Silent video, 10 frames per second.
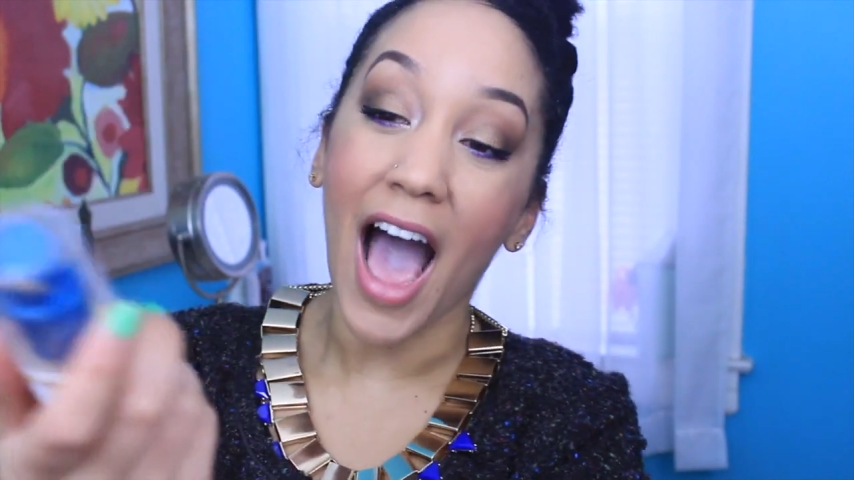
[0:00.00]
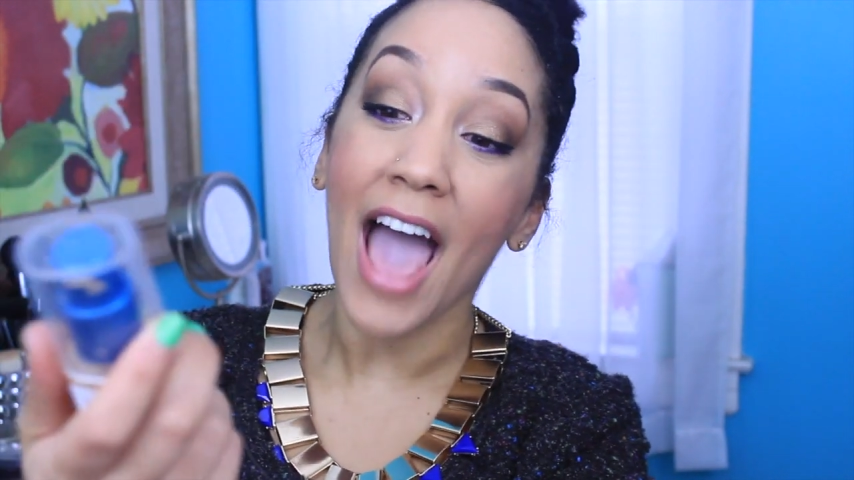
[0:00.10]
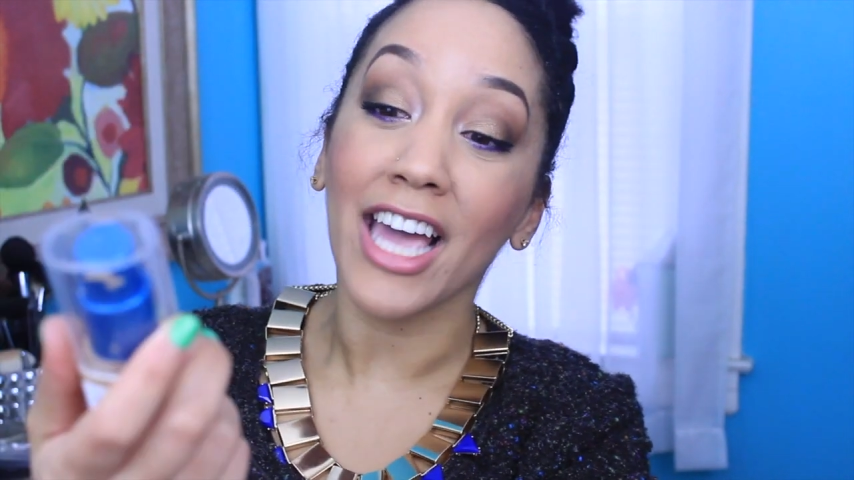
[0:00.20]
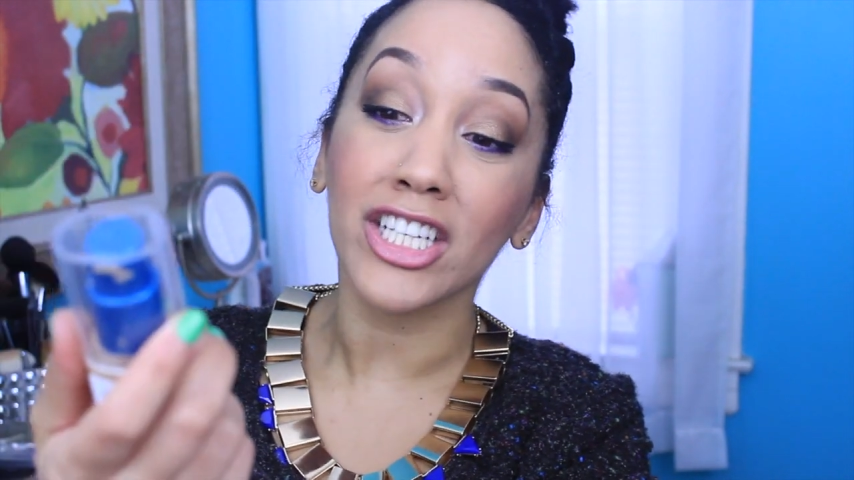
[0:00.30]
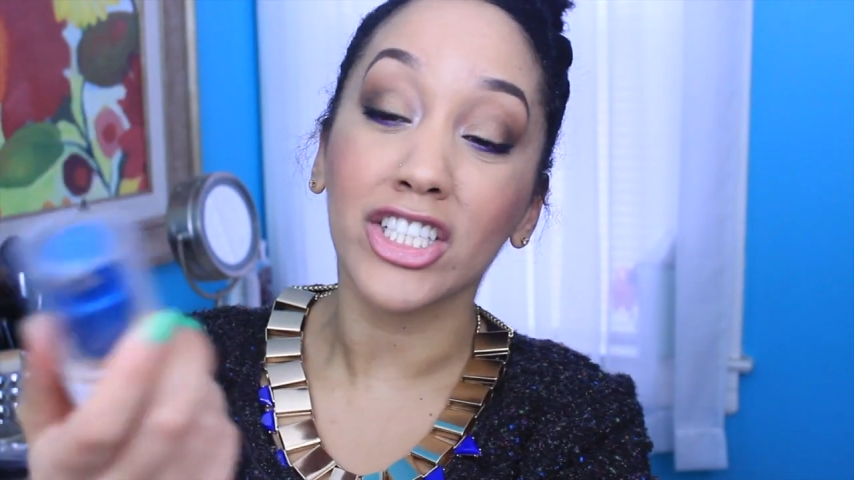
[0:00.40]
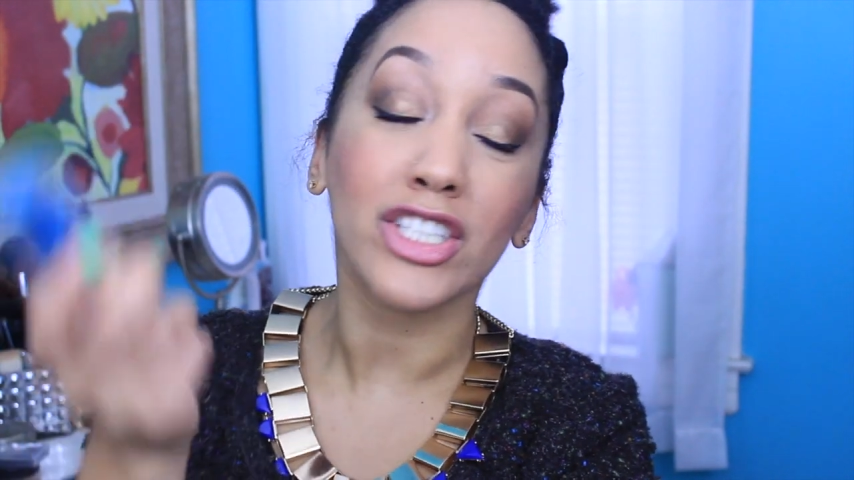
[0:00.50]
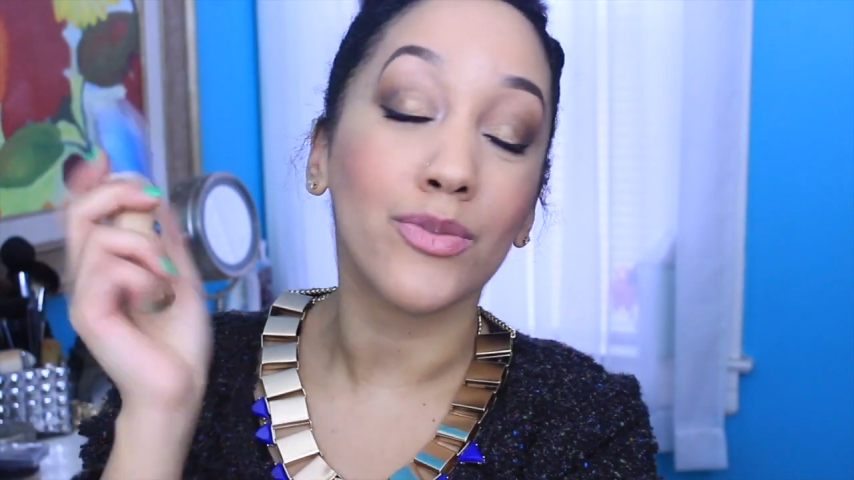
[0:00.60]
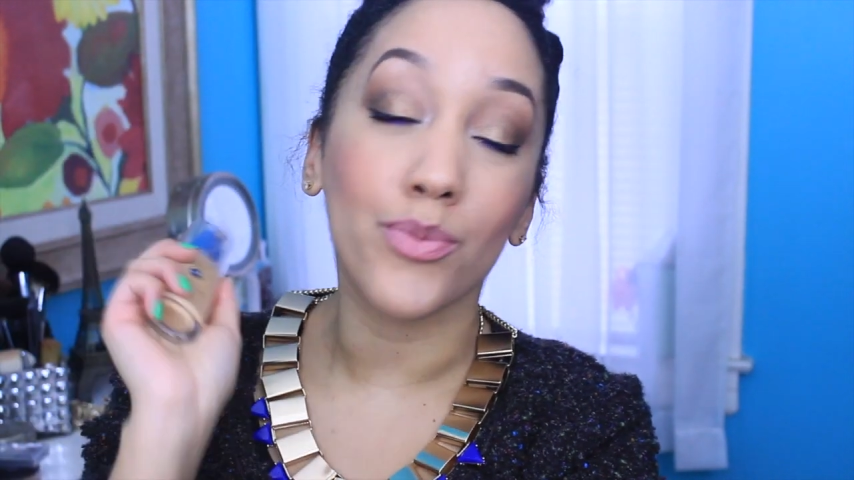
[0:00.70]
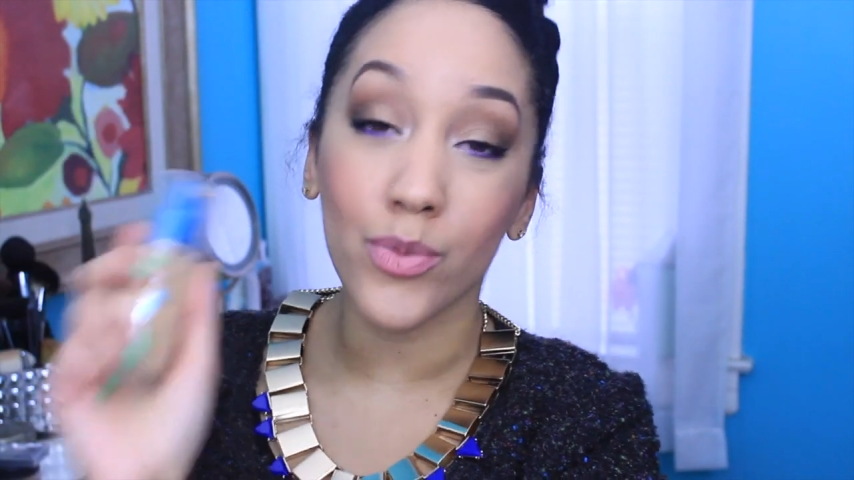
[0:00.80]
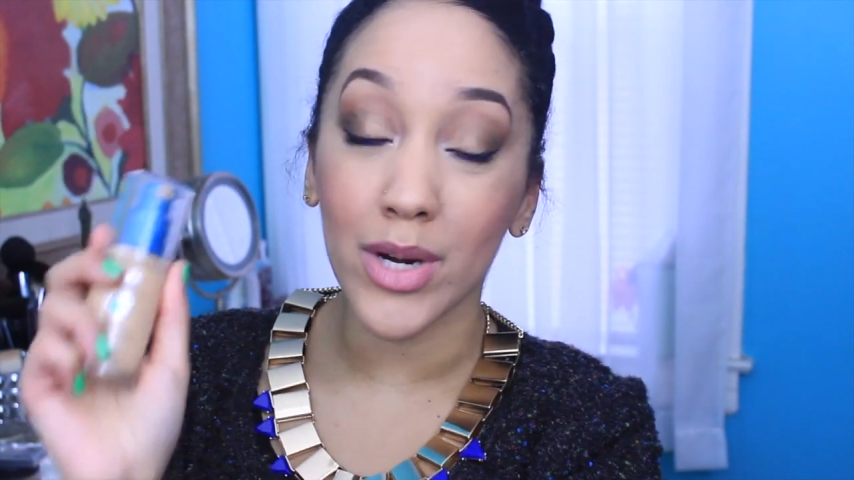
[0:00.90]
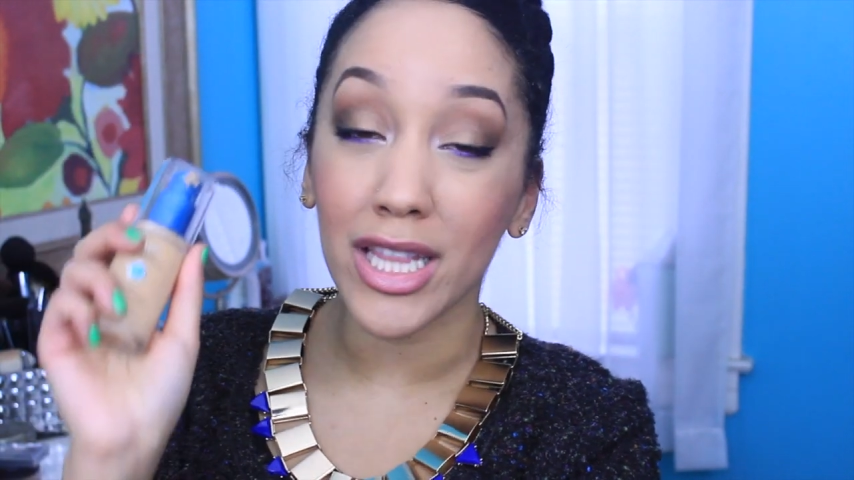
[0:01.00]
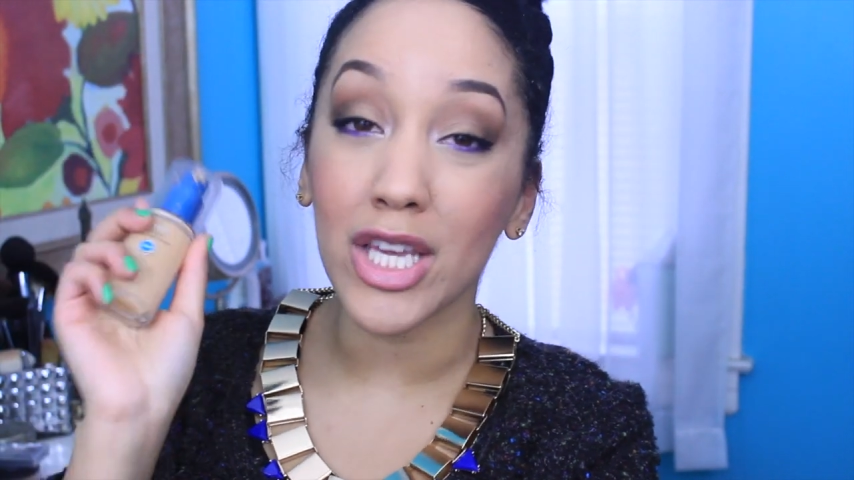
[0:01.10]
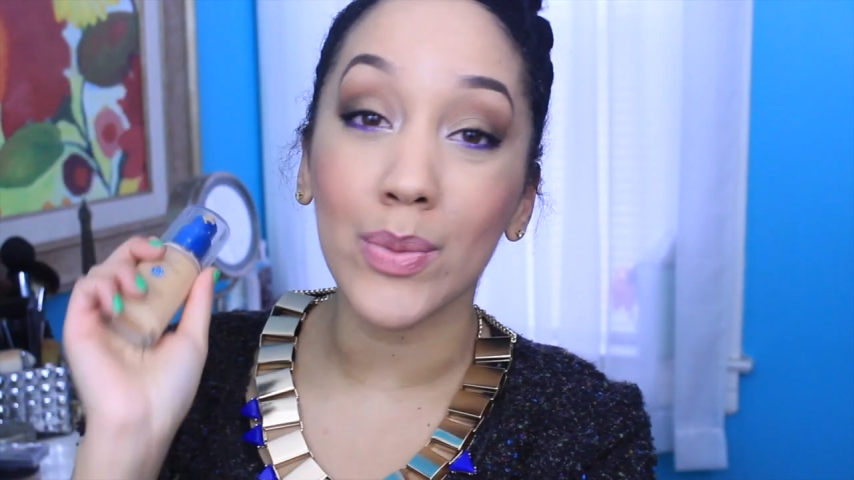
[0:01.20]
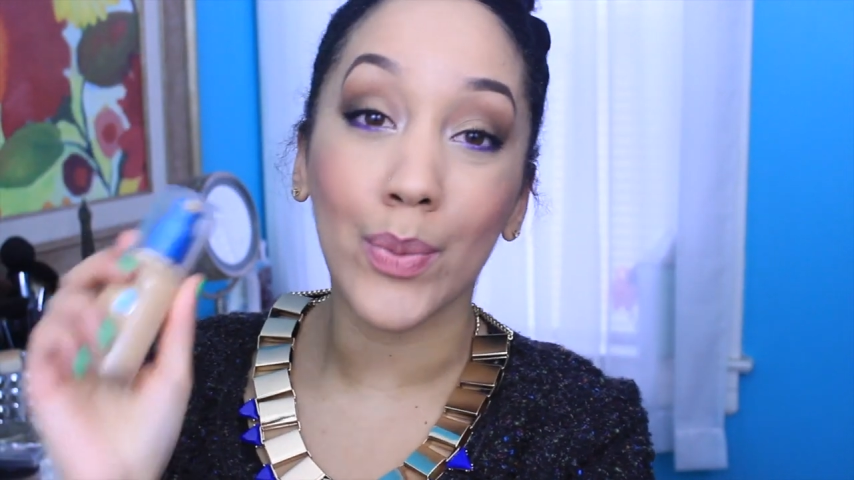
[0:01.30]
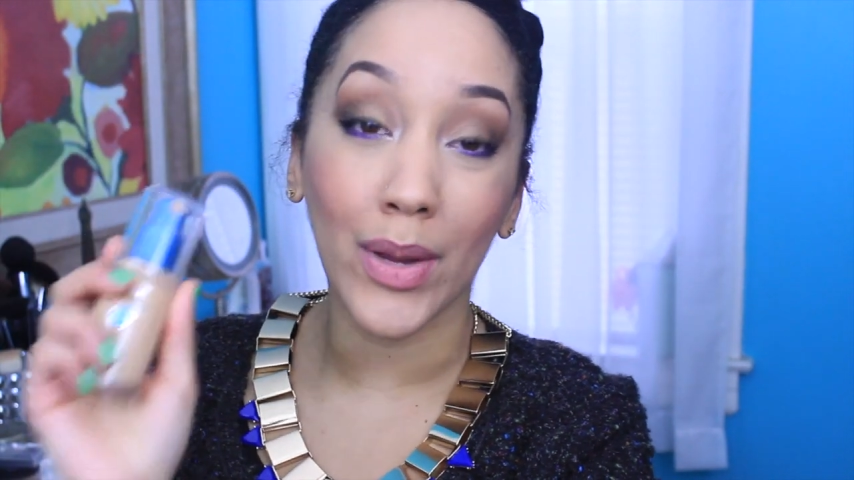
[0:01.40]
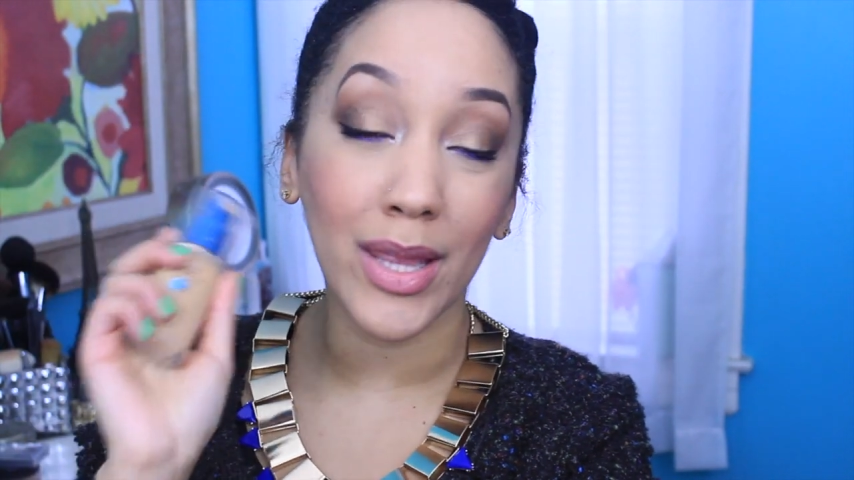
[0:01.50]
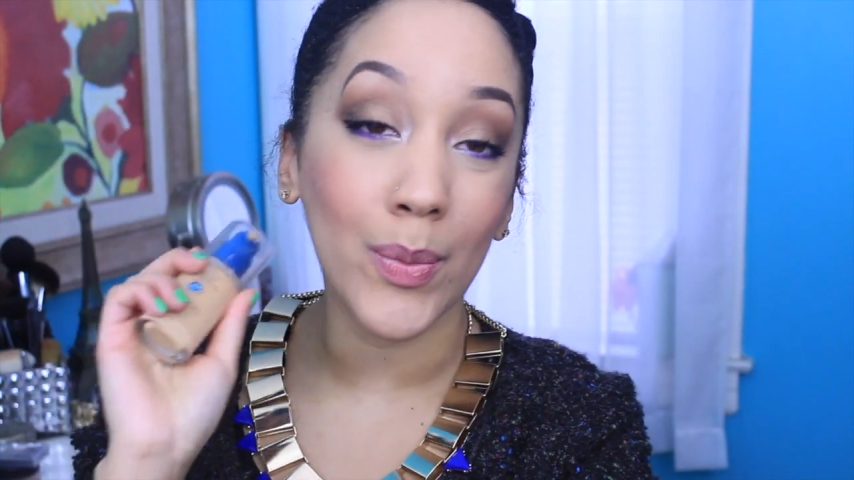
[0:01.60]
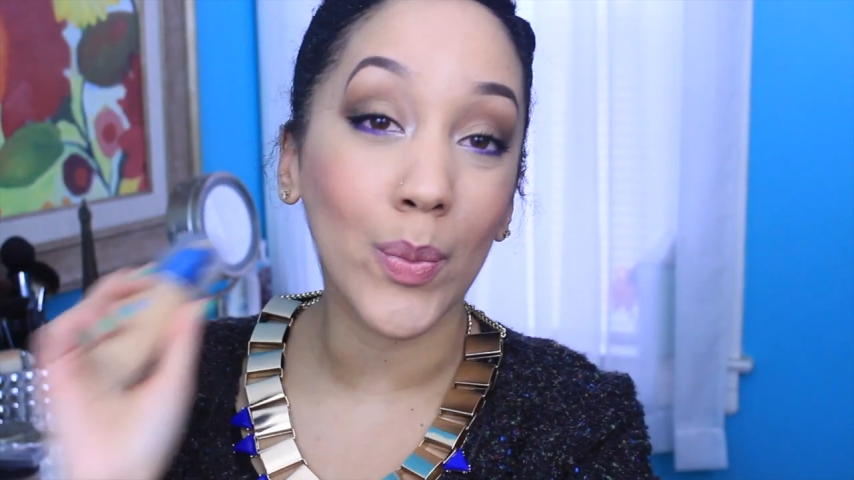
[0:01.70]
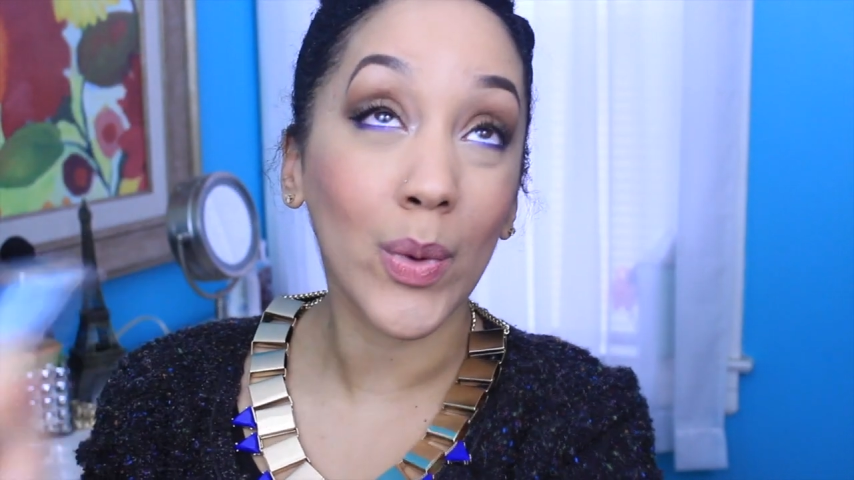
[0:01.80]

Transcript: I actually really, really,